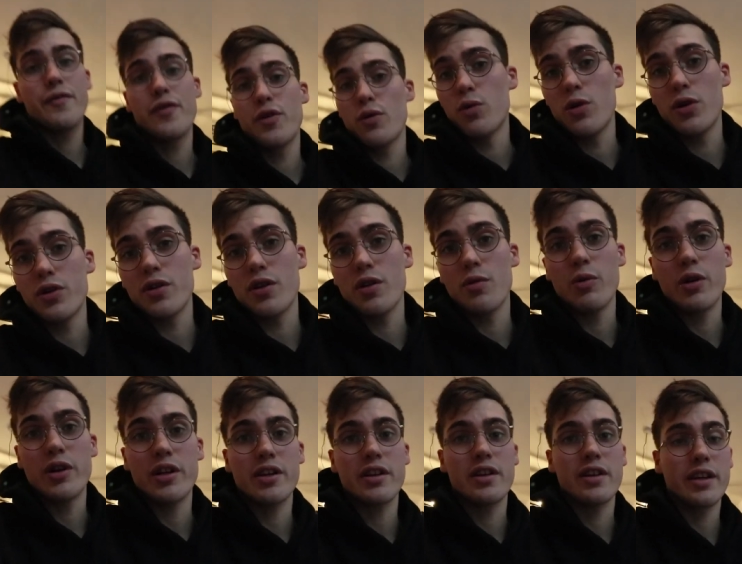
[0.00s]
If you're wondering
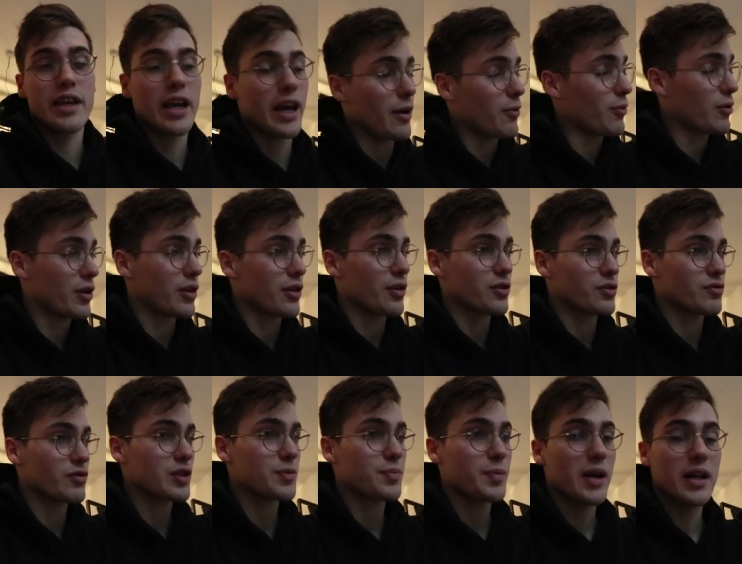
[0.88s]
where you can get one of
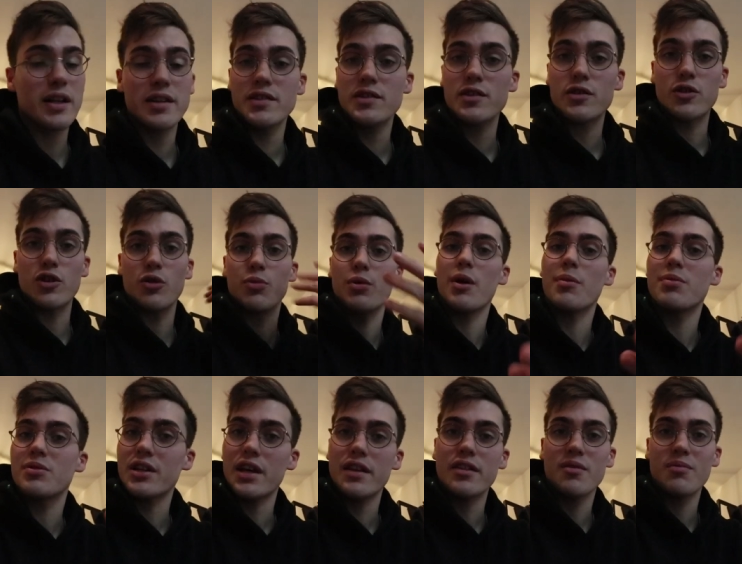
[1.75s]
those wristbands, you'll be
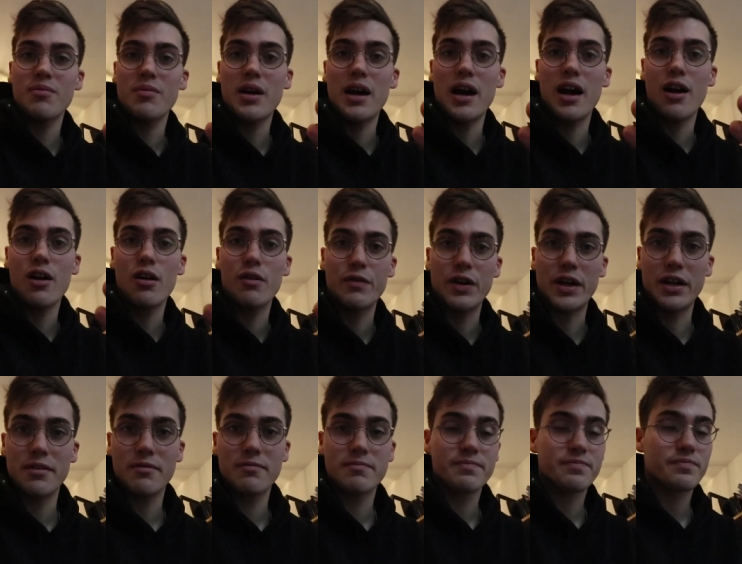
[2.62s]
able to get them at our event.